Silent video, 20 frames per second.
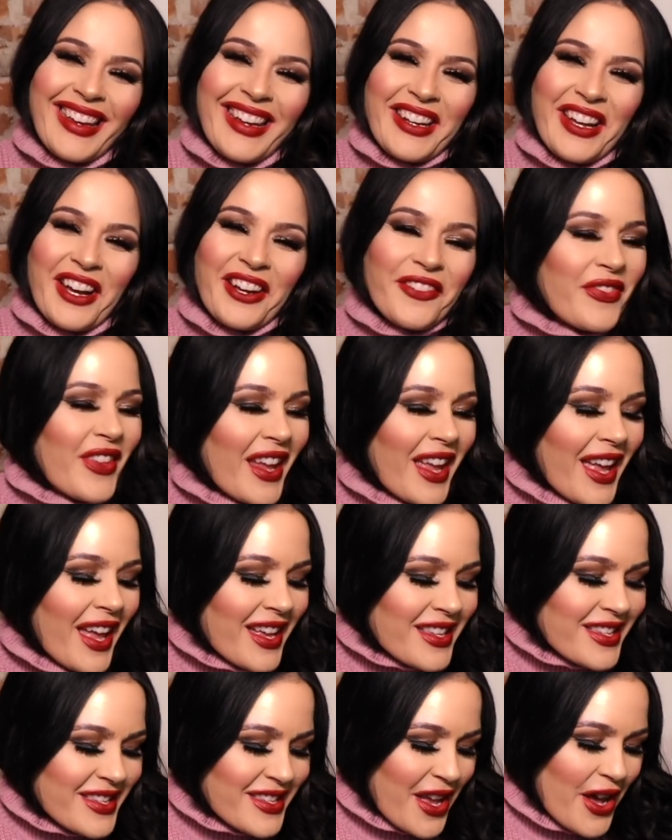you know
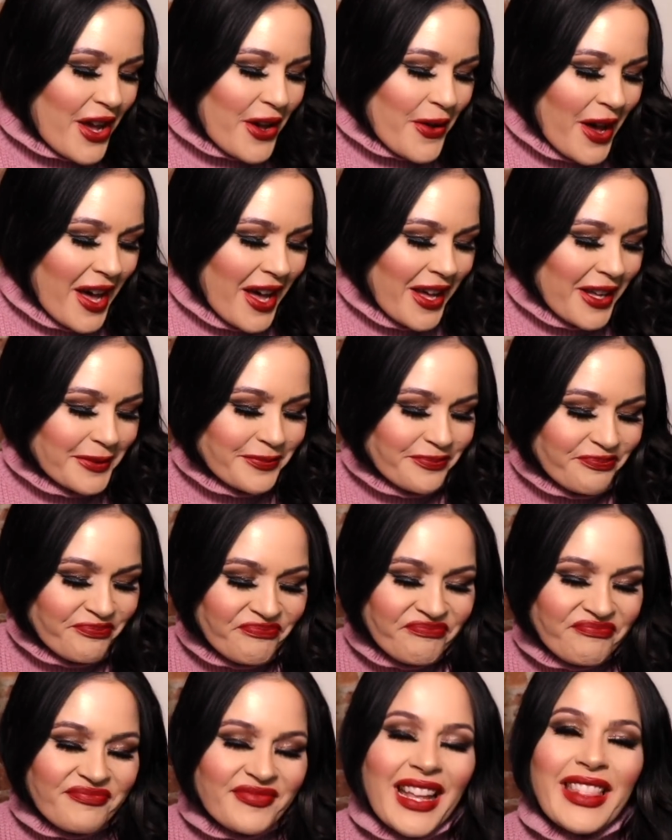so
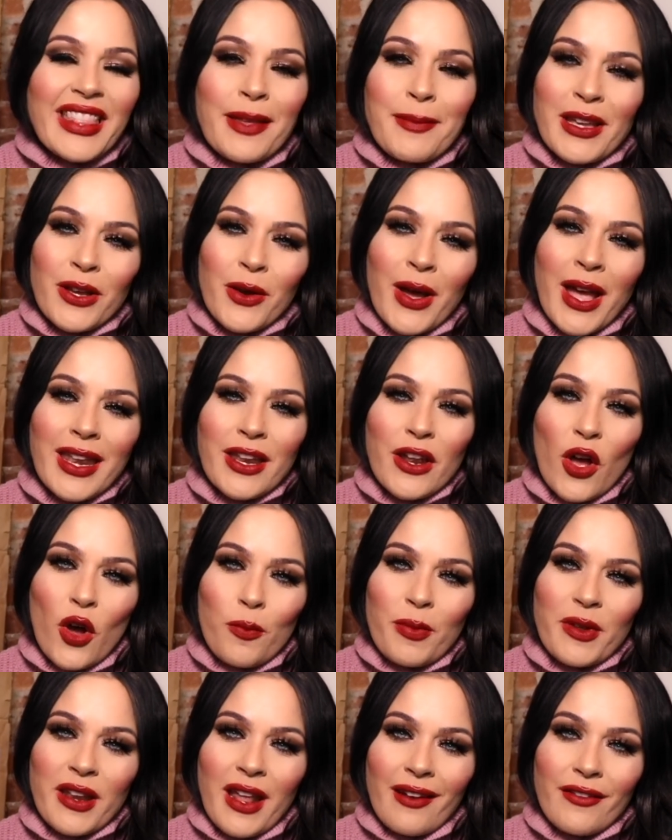um, let me go ahead and
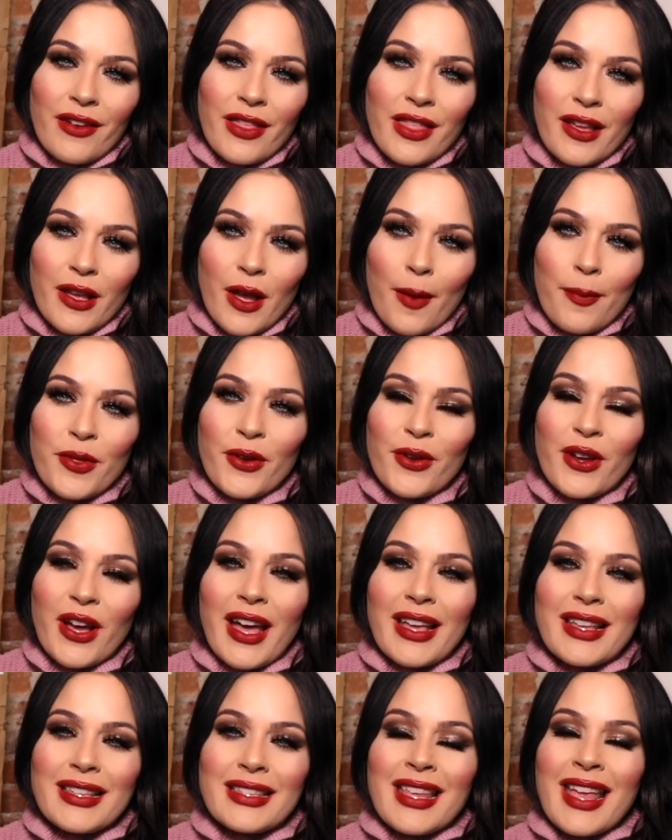open everything up though
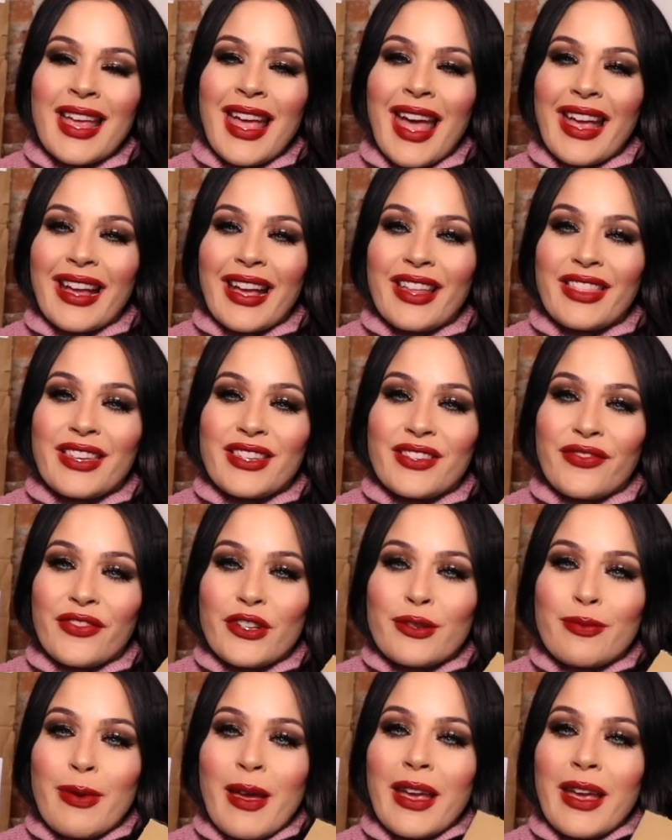guys I got this first